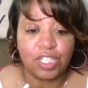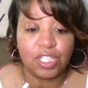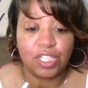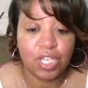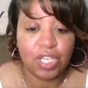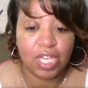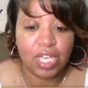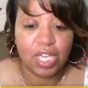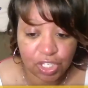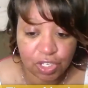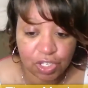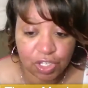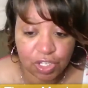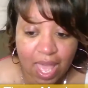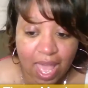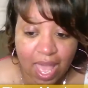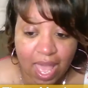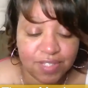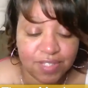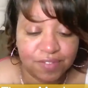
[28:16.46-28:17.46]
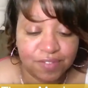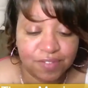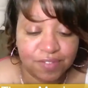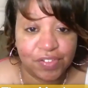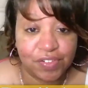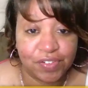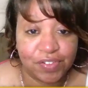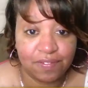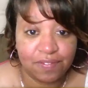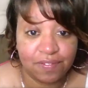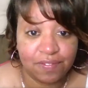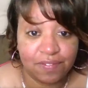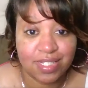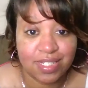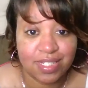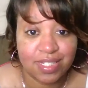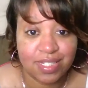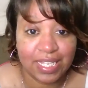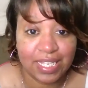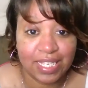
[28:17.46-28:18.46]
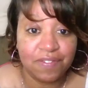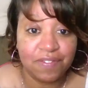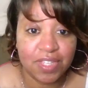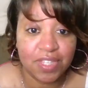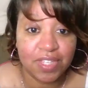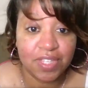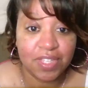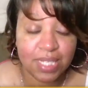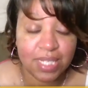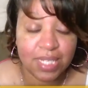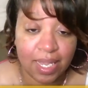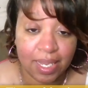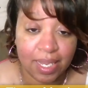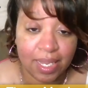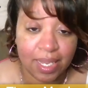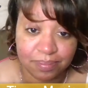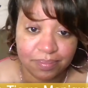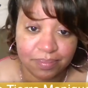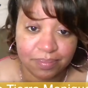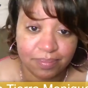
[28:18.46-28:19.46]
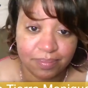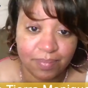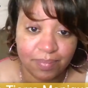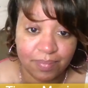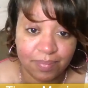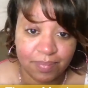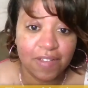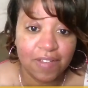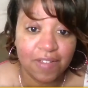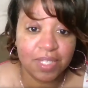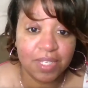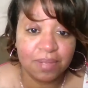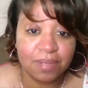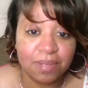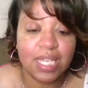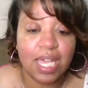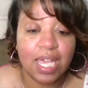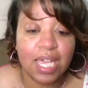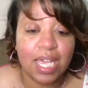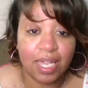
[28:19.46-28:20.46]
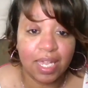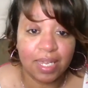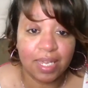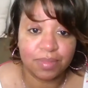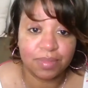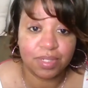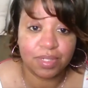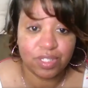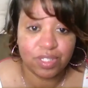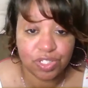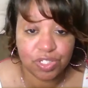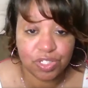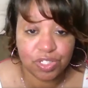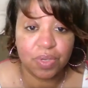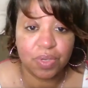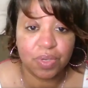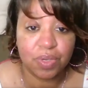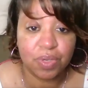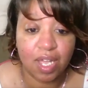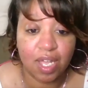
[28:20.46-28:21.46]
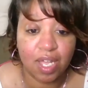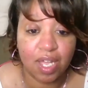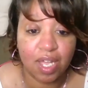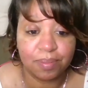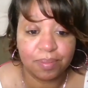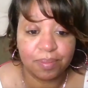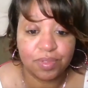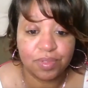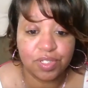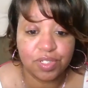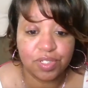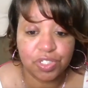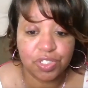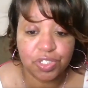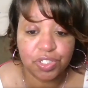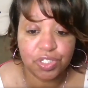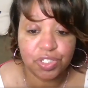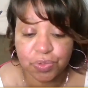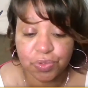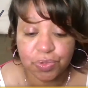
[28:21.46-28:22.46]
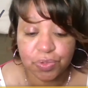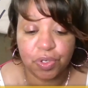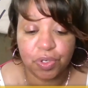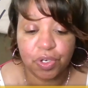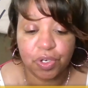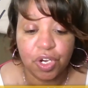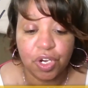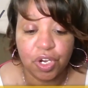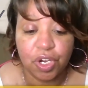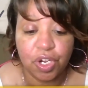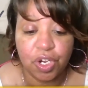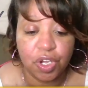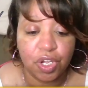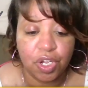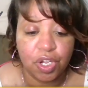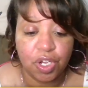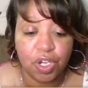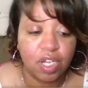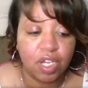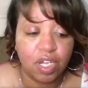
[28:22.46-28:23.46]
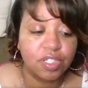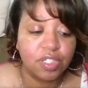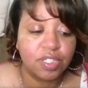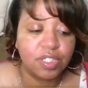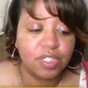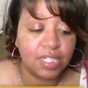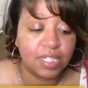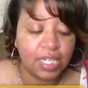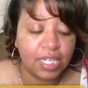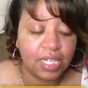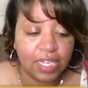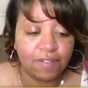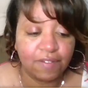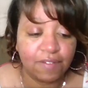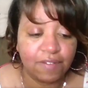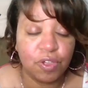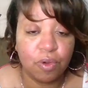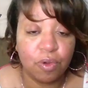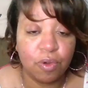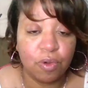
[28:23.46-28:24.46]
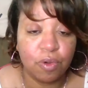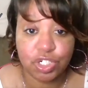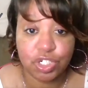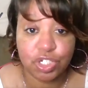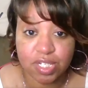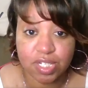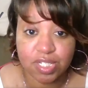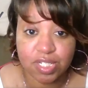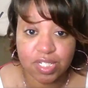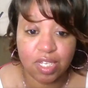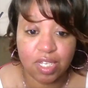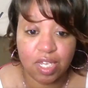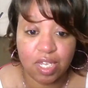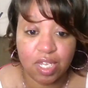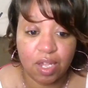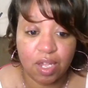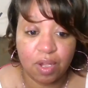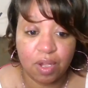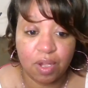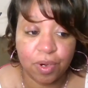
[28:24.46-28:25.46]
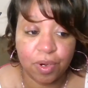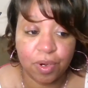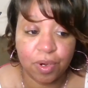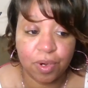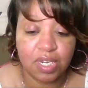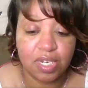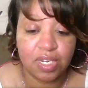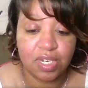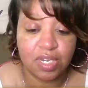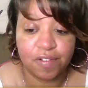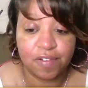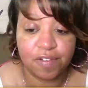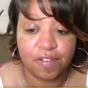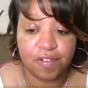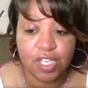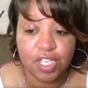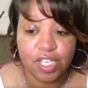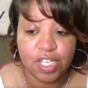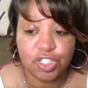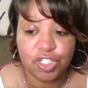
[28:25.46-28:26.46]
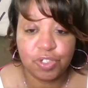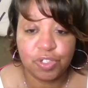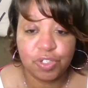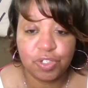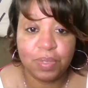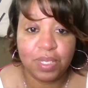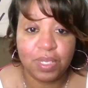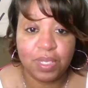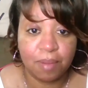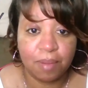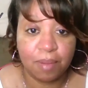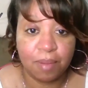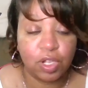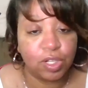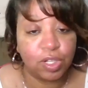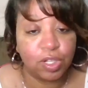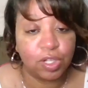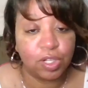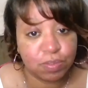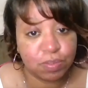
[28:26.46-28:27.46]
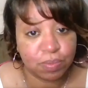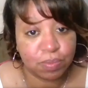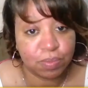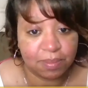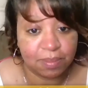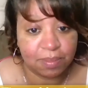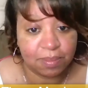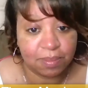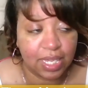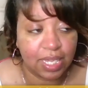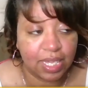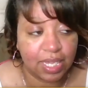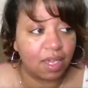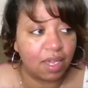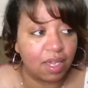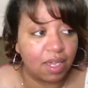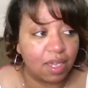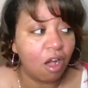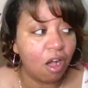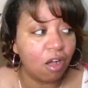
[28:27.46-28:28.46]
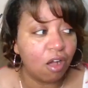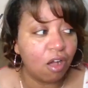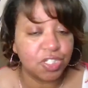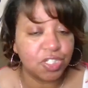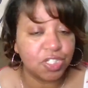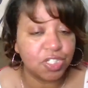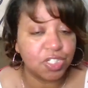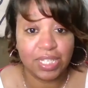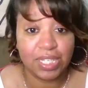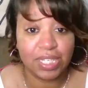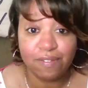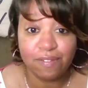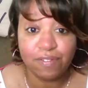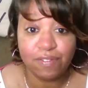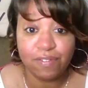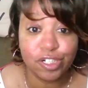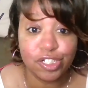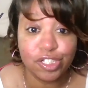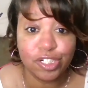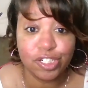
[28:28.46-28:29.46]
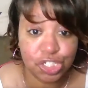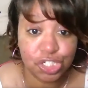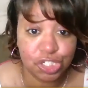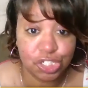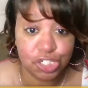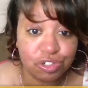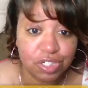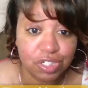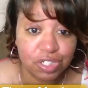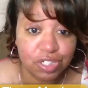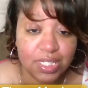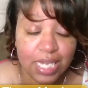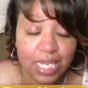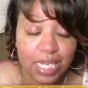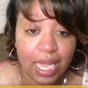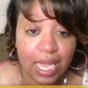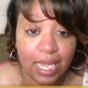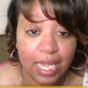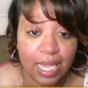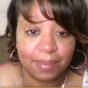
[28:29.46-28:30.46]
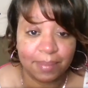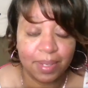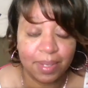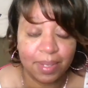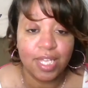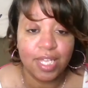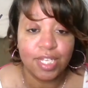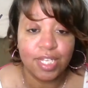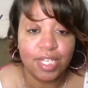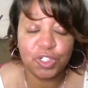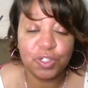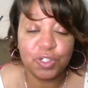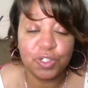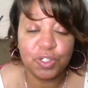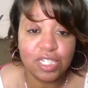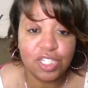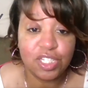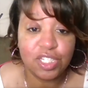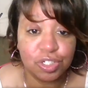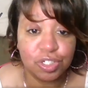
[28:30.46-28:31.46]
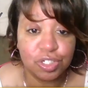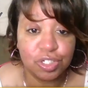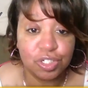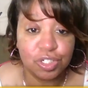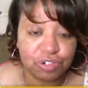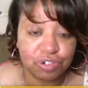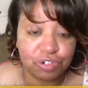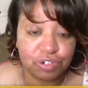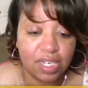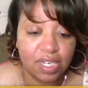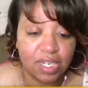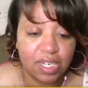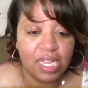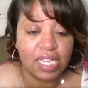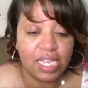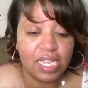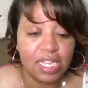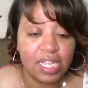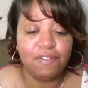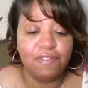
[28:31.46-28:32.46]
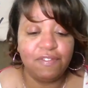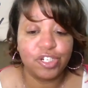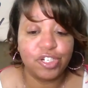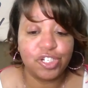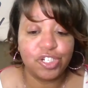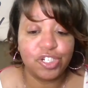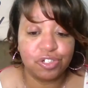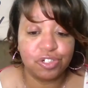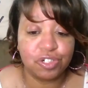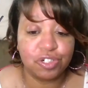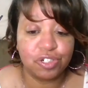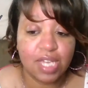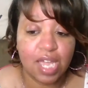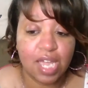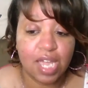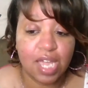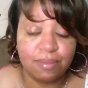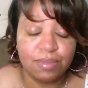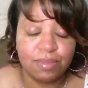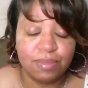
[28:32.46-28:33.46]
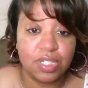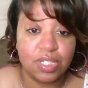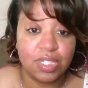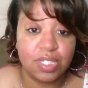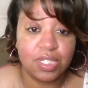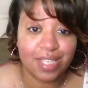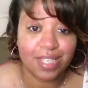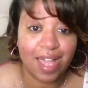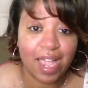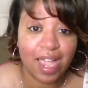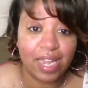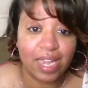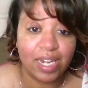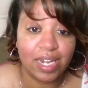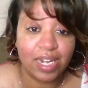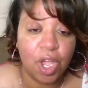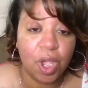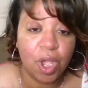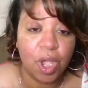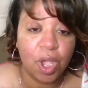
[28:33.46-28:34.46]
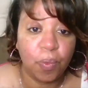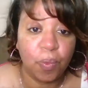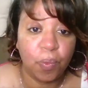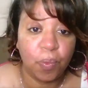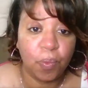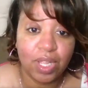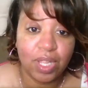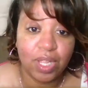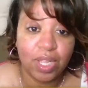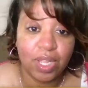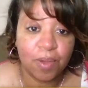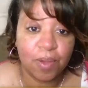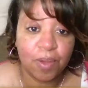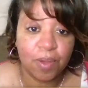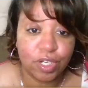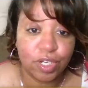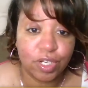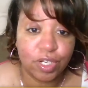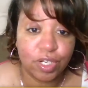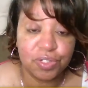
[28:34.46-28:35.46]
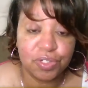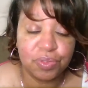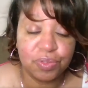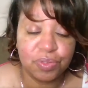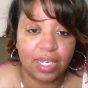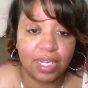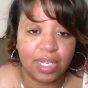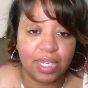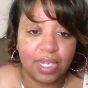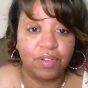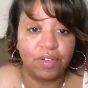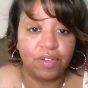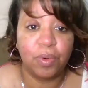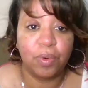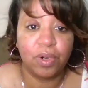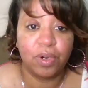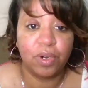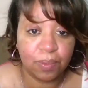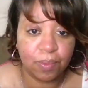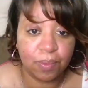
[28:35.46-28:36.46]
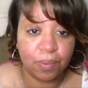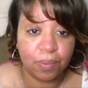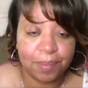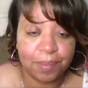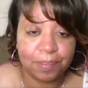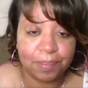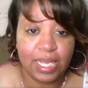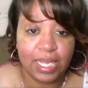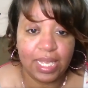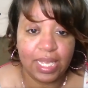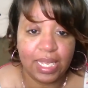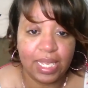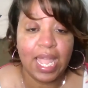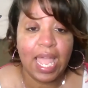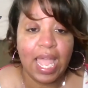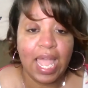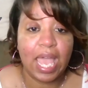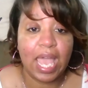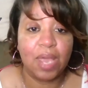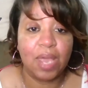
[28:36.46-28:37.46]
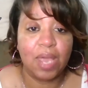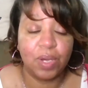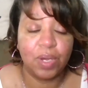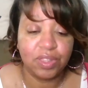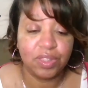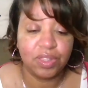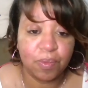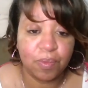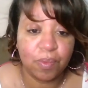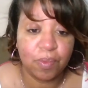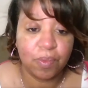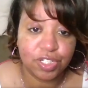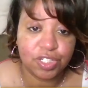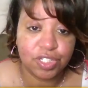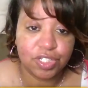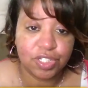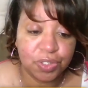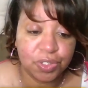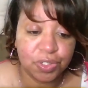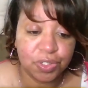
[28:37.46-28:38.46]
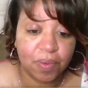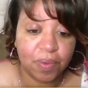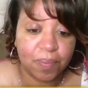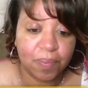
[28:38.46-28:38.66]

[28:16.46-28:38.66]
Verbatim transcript: and you asking for forgiveness, give them time. Give them time to um to see if you are trustworthy enough to become close with them again. Also, give your children time to be children. Give your children time to decide what they want to do in life and where they want to be and what they want to do